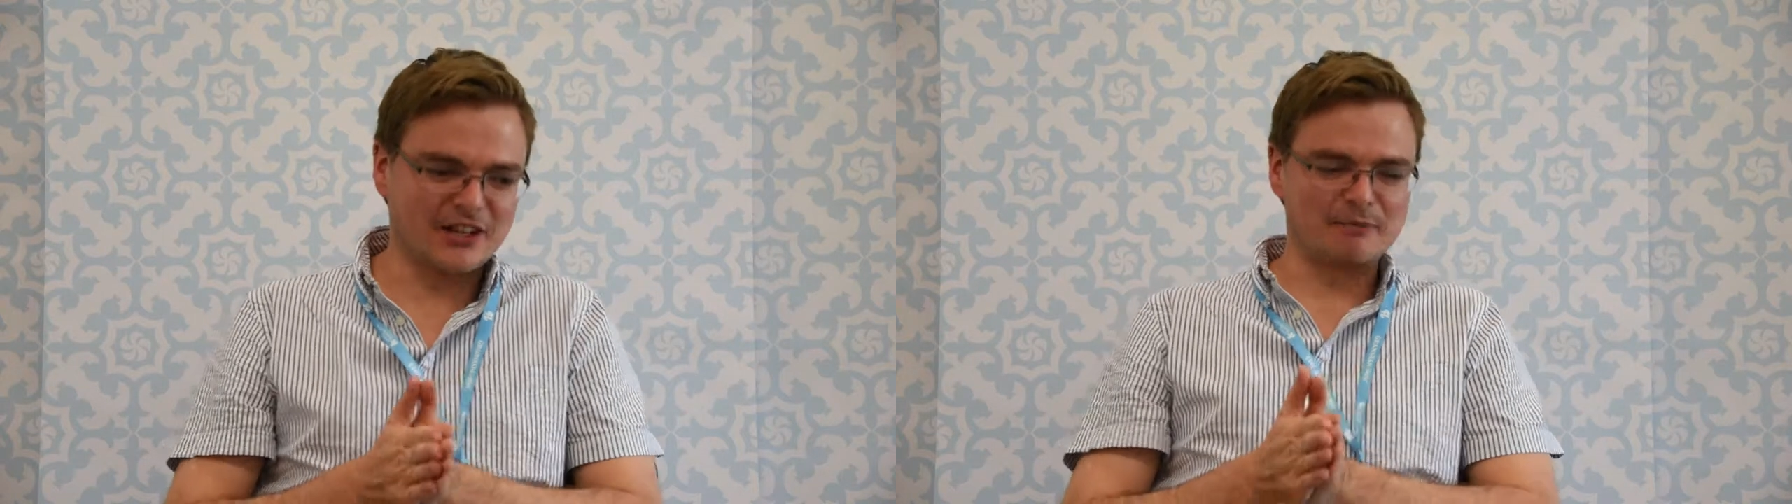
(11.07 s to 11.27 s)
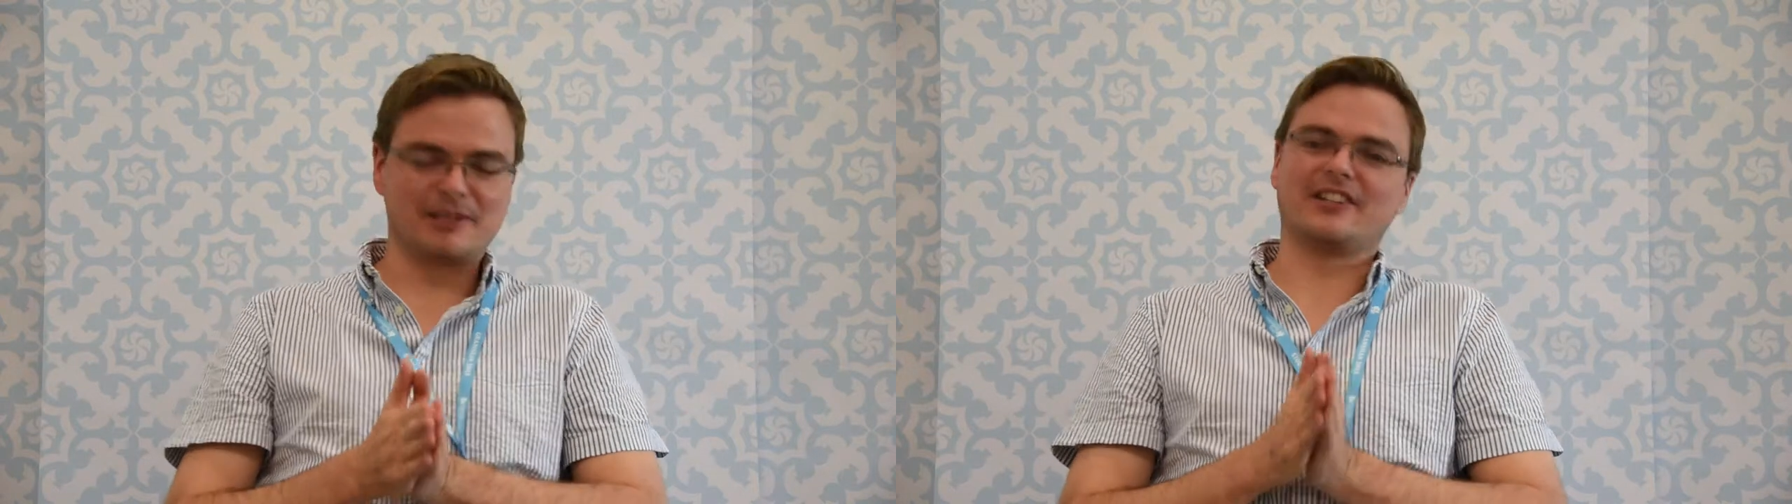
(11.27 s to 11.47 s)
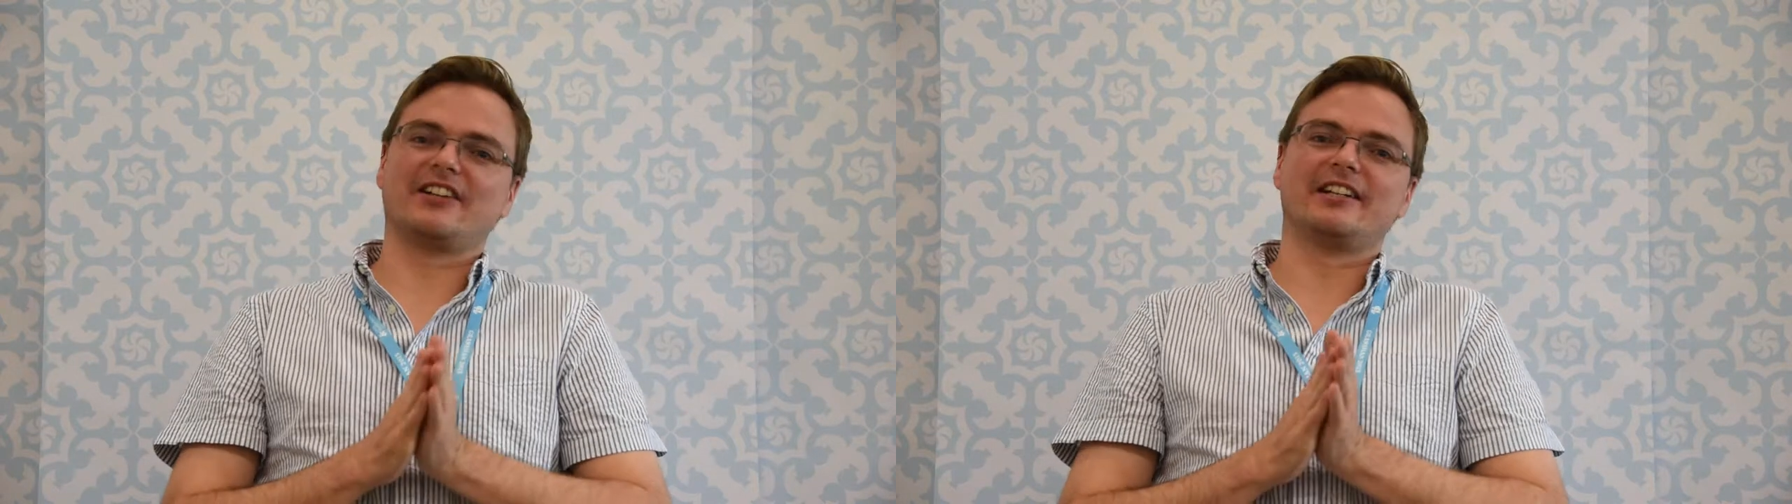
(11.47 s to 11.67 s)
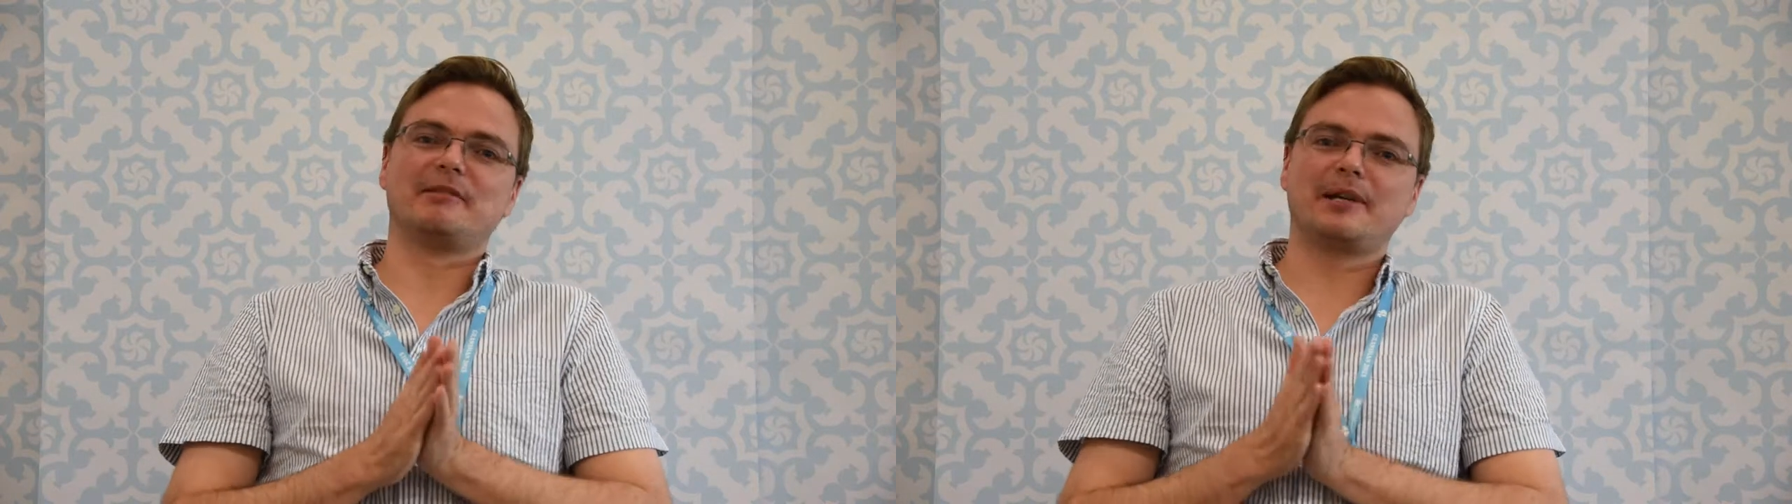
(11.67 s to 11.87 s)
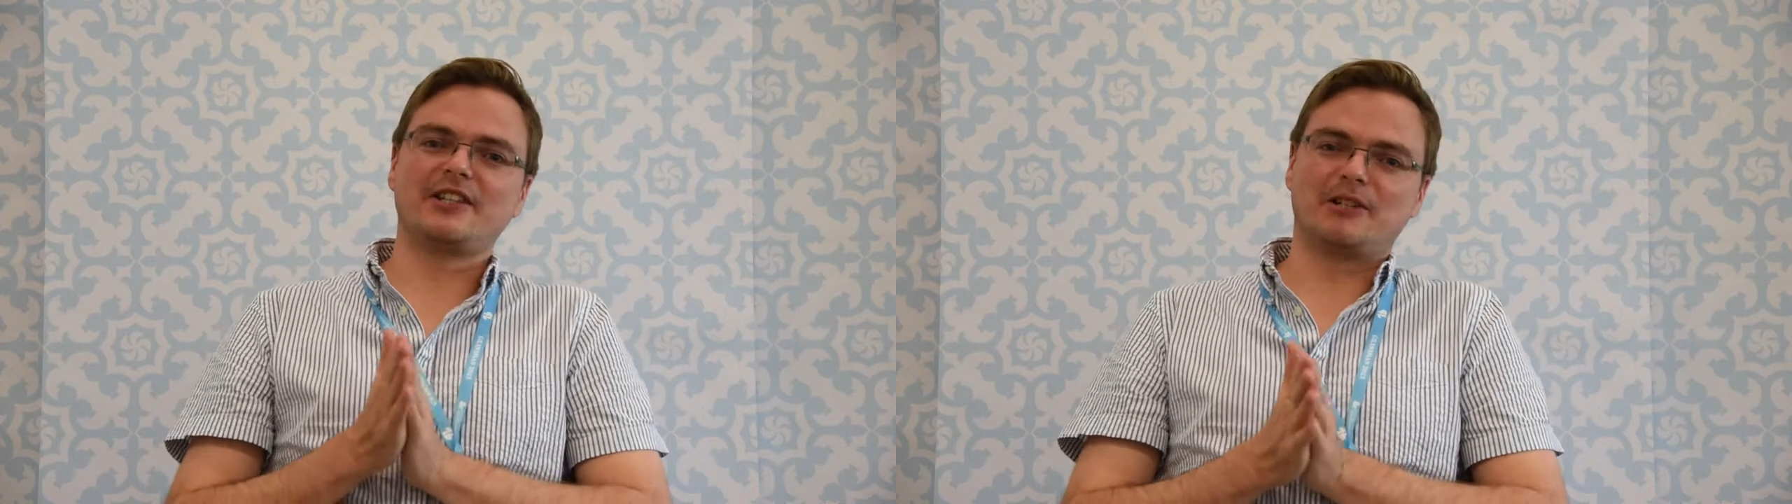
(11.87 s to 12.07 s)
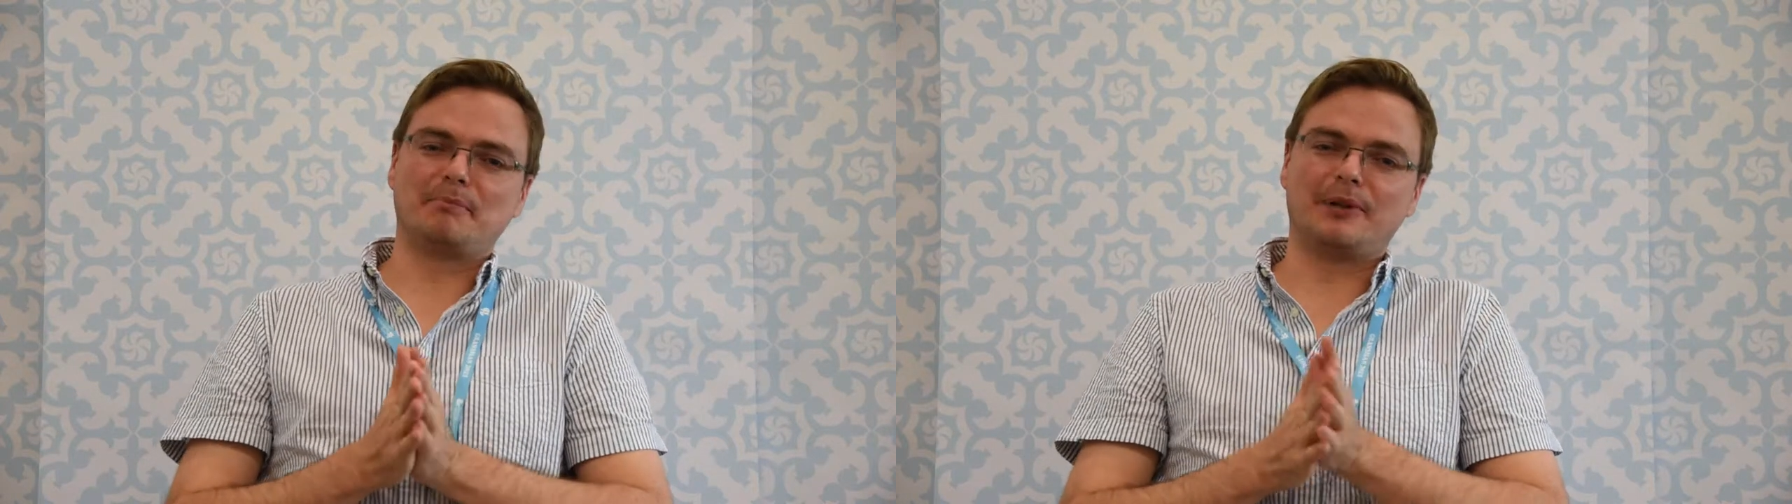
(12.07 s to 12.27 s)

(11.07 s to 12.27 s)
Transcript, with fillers: type designer based in